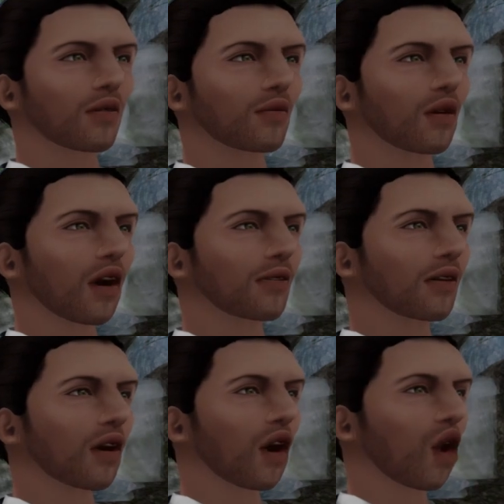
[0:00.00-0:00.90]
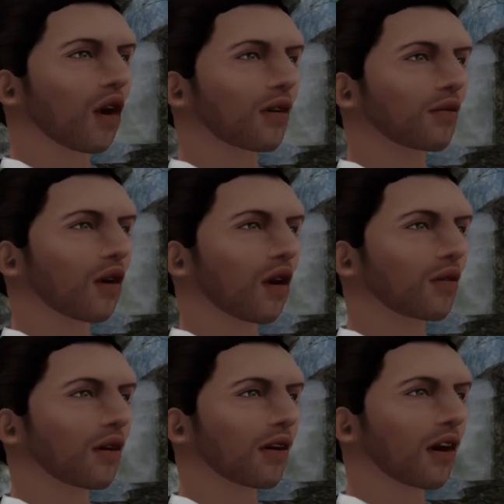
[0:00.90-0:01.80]
About the emotional
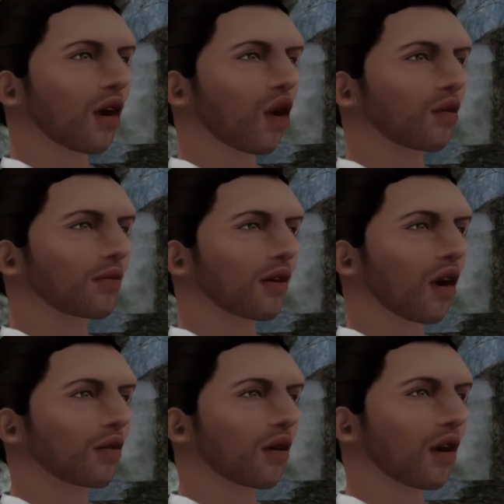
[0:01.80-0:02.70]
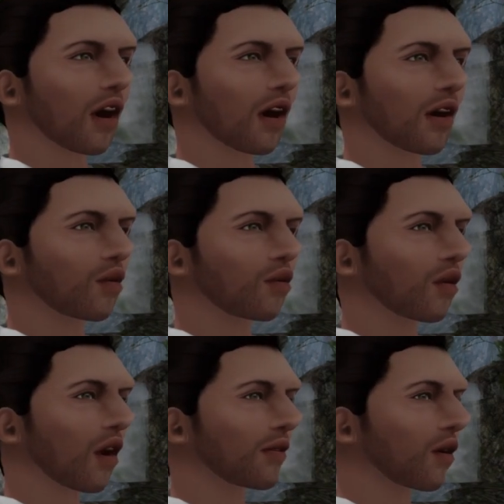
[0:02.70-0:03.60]
loneliness, just before I progress, another of
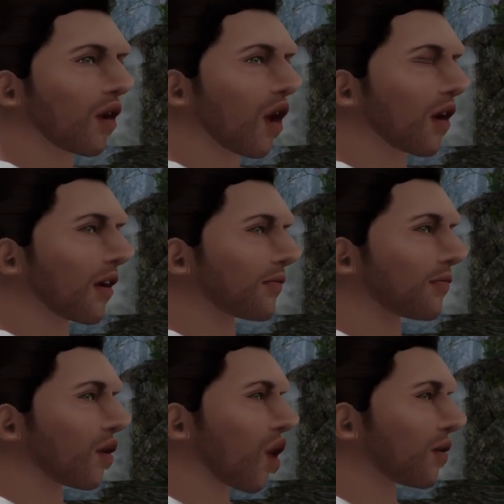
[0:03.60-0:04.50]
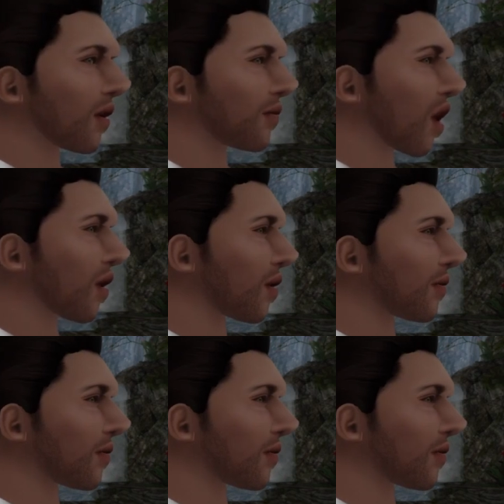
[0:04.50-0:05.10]
my passions is about